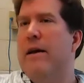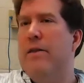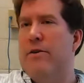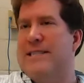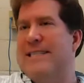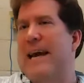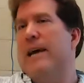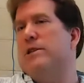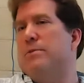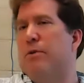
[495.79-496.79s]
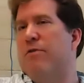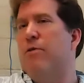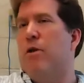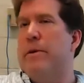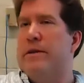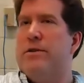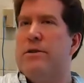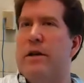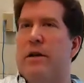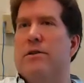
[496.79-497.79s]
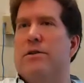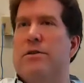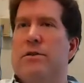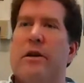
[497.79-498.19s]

there's a dance performance that is,